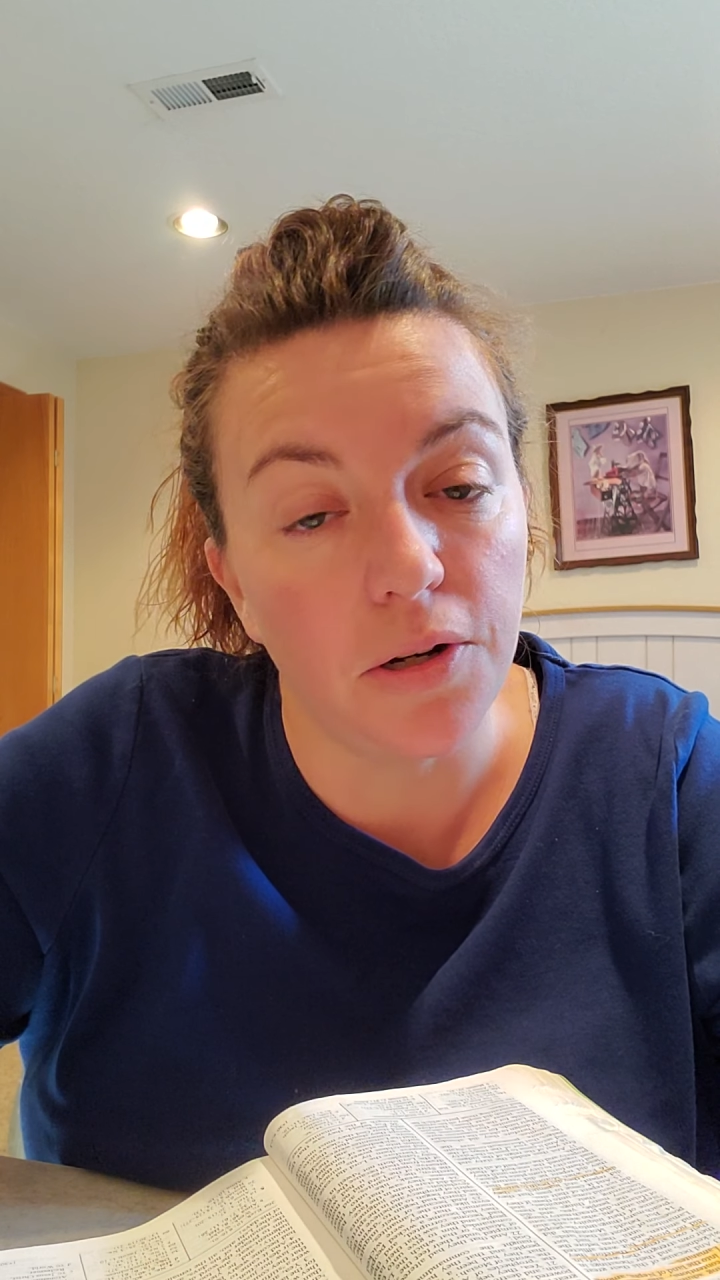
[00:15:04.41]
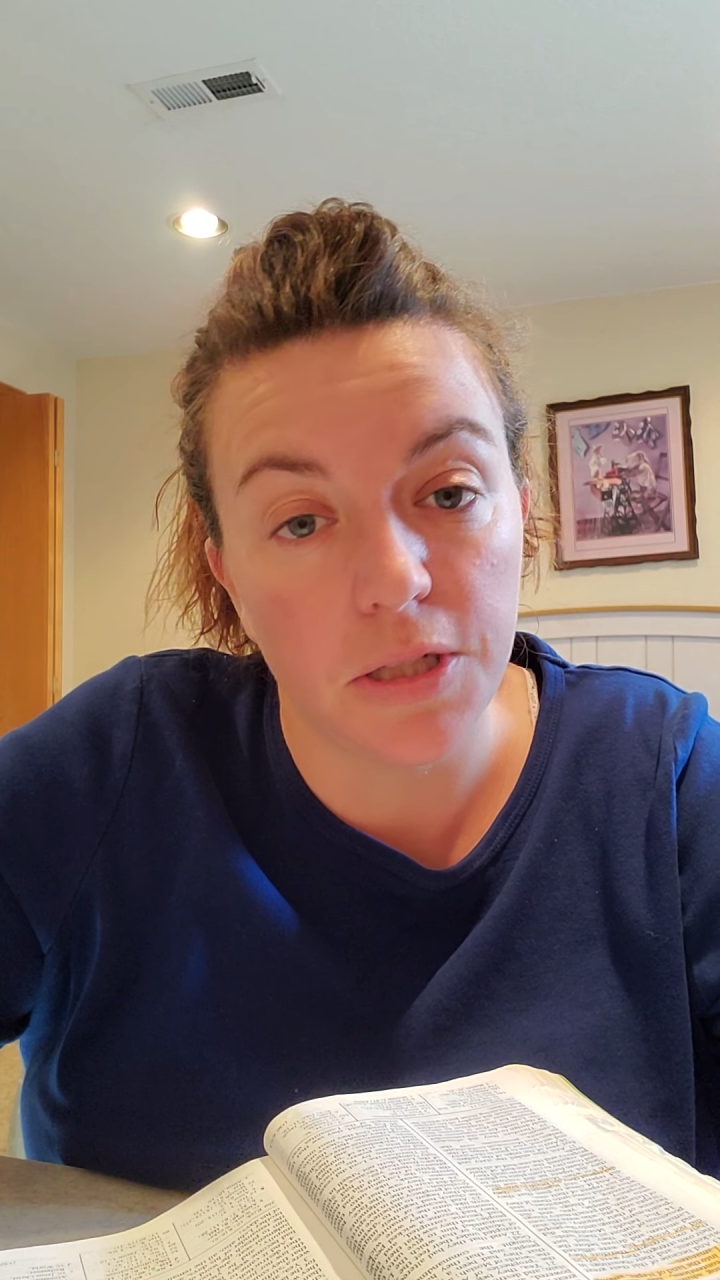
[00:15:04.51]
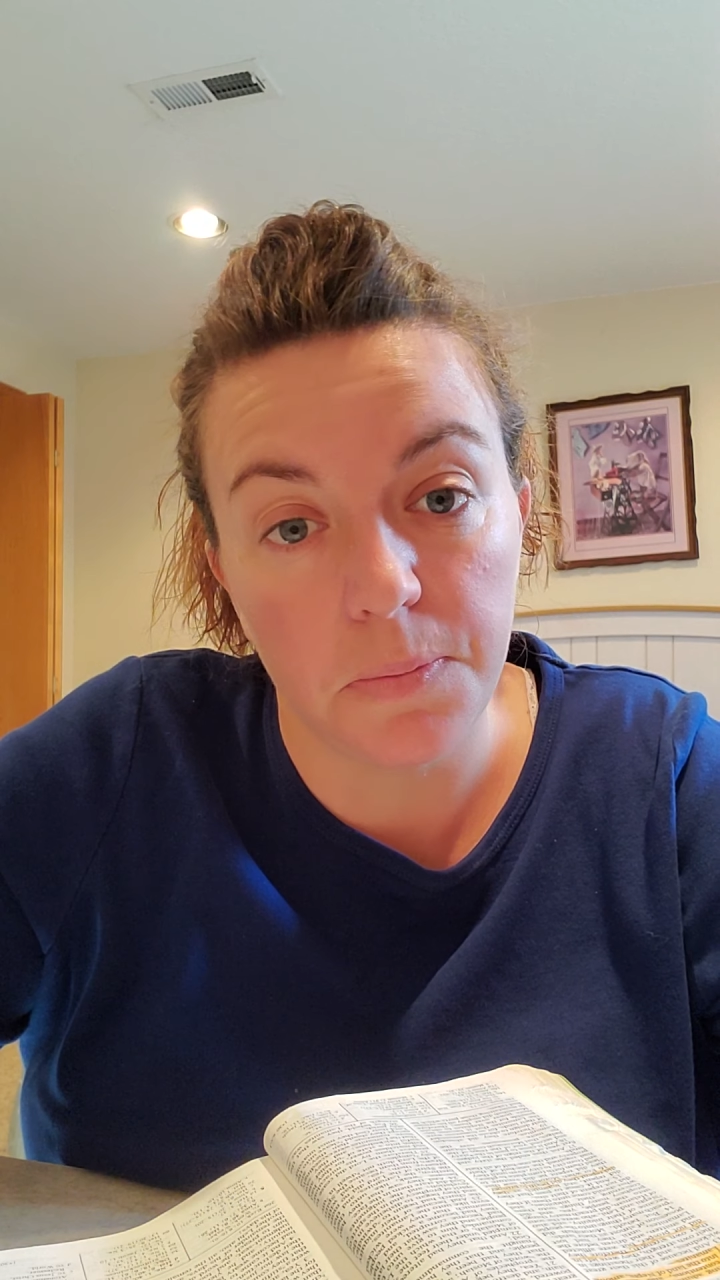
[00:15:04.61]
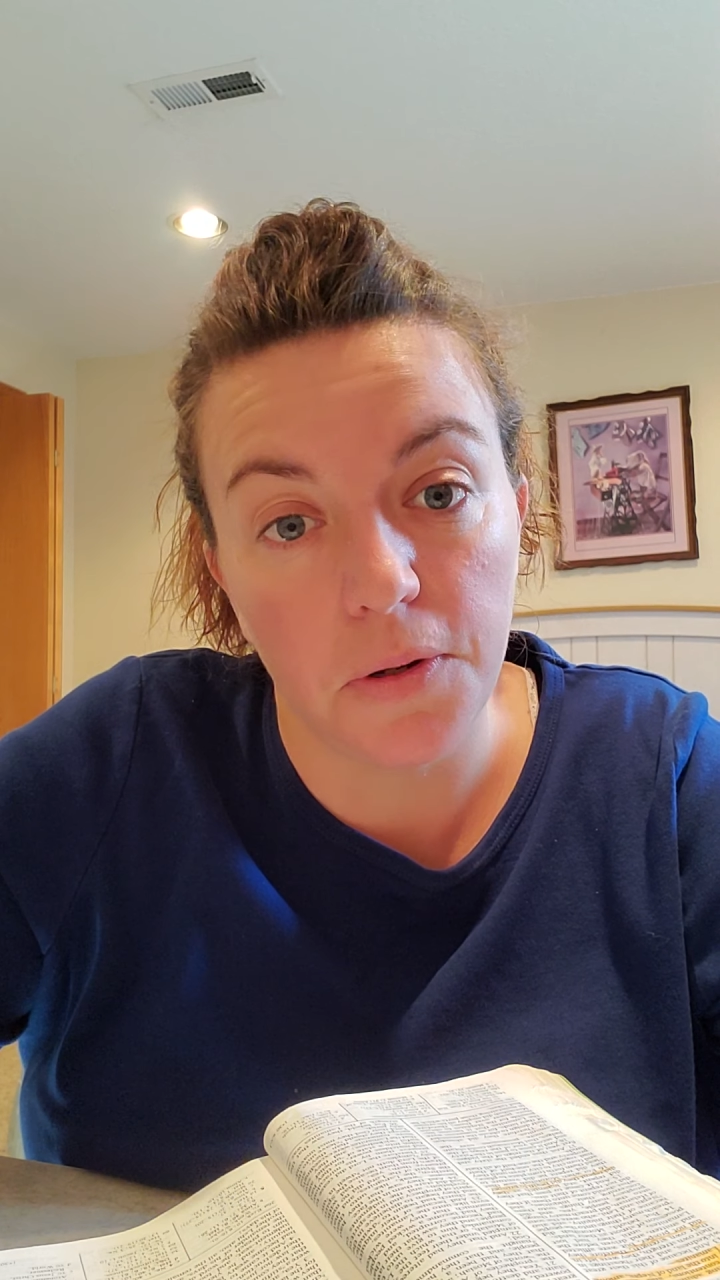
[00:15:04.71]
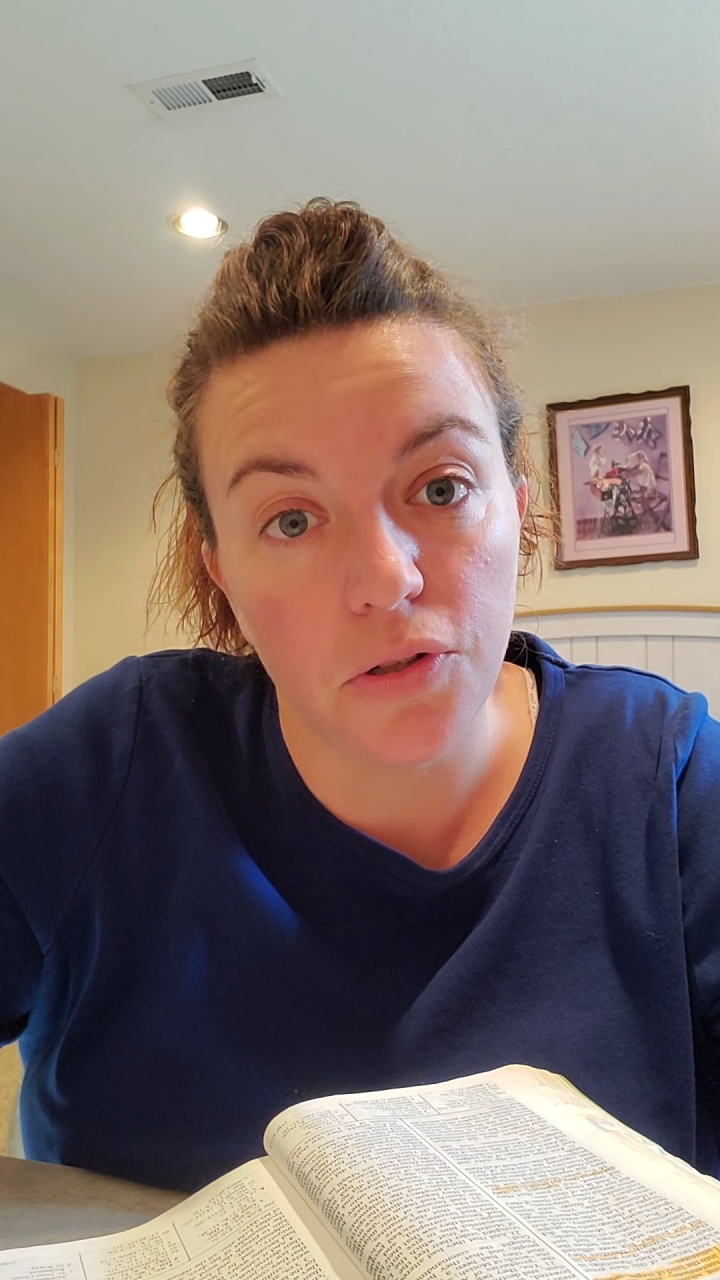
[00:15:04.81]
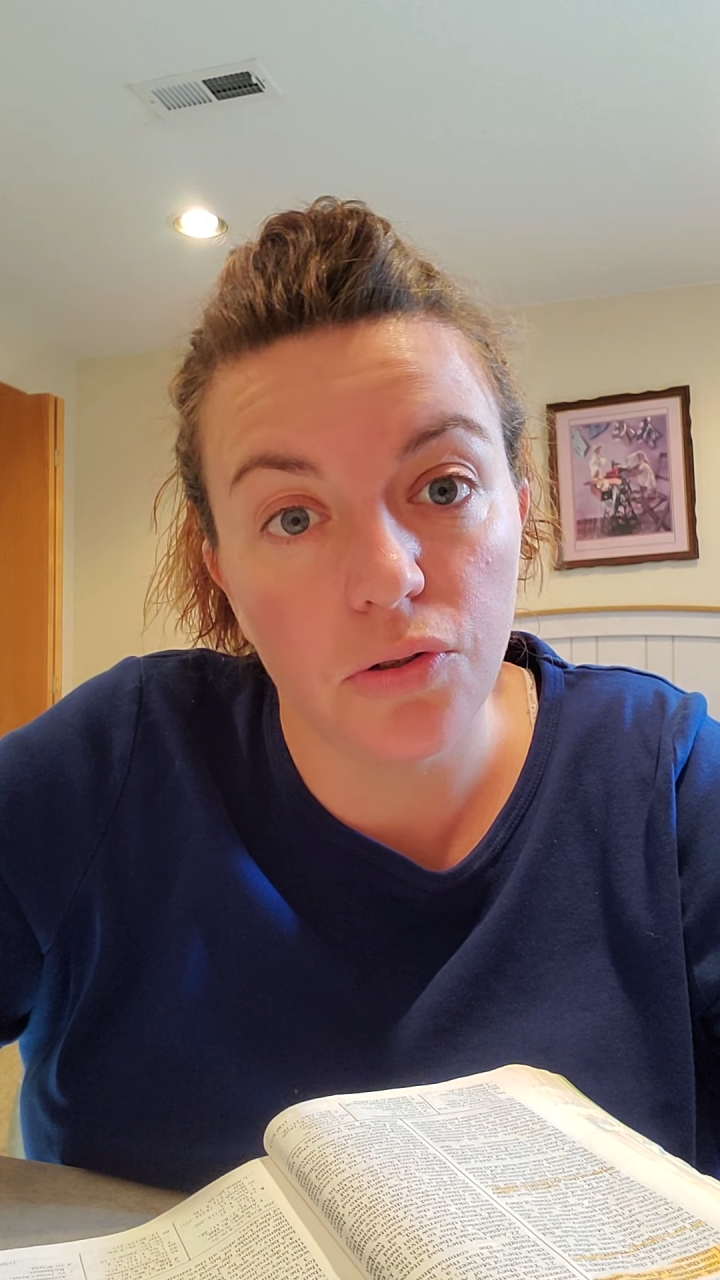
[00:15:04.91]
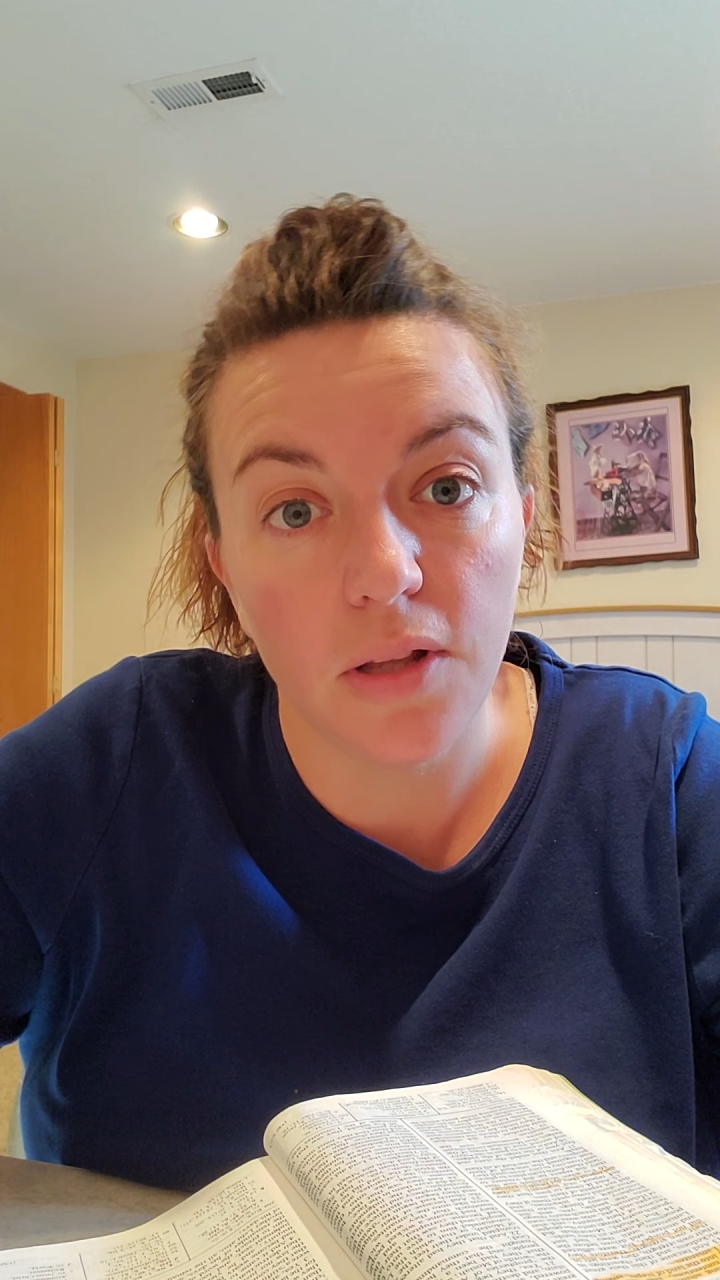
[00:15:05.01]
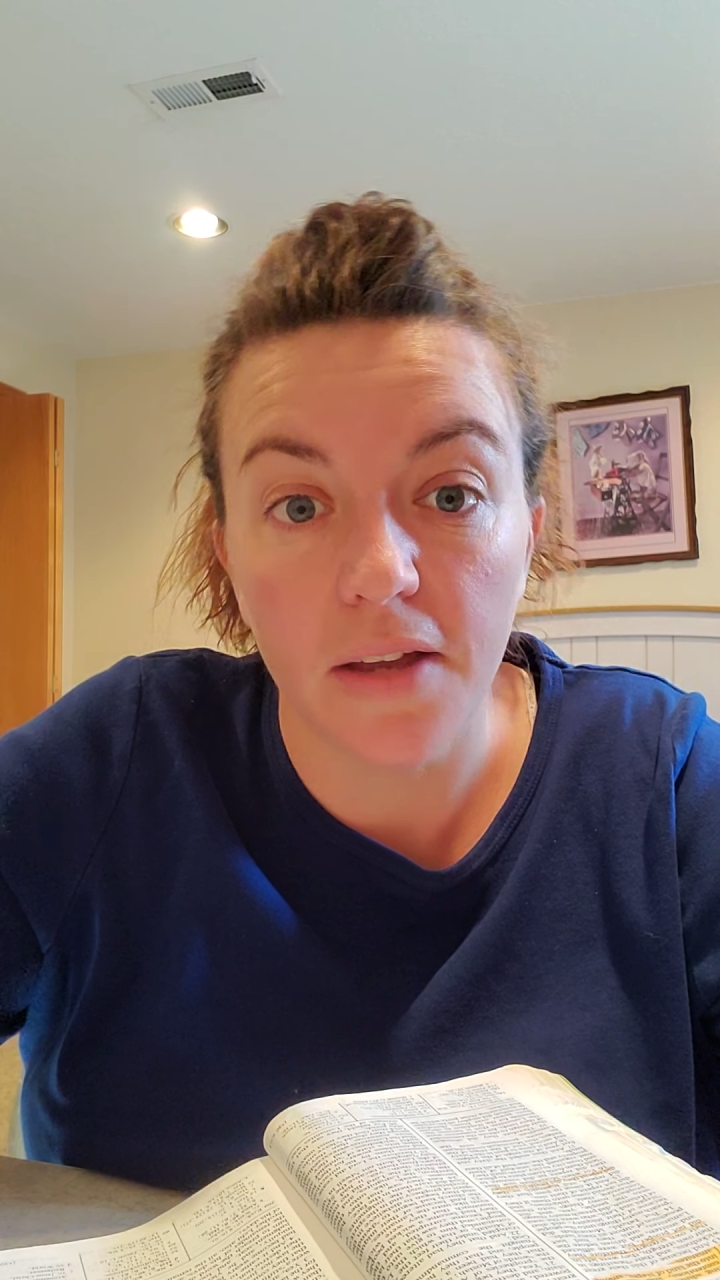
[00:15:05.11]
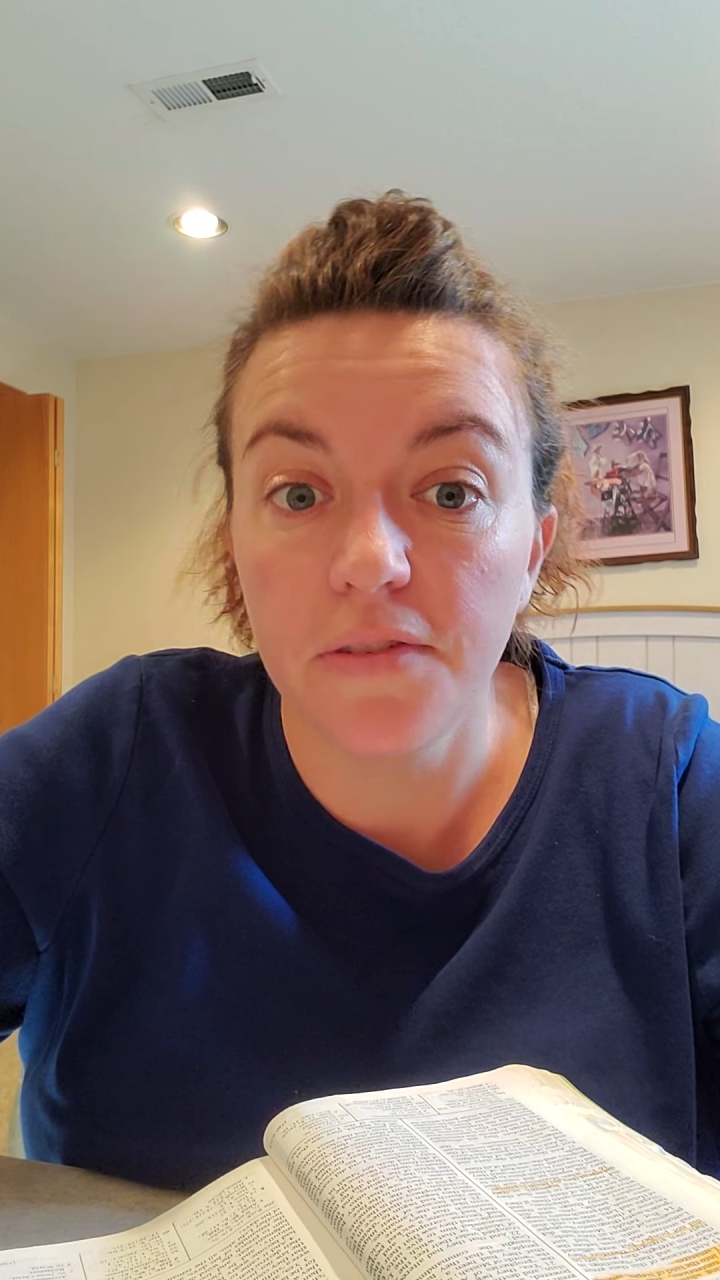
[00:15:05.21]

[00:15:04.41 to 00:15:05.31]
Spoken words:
spiritual life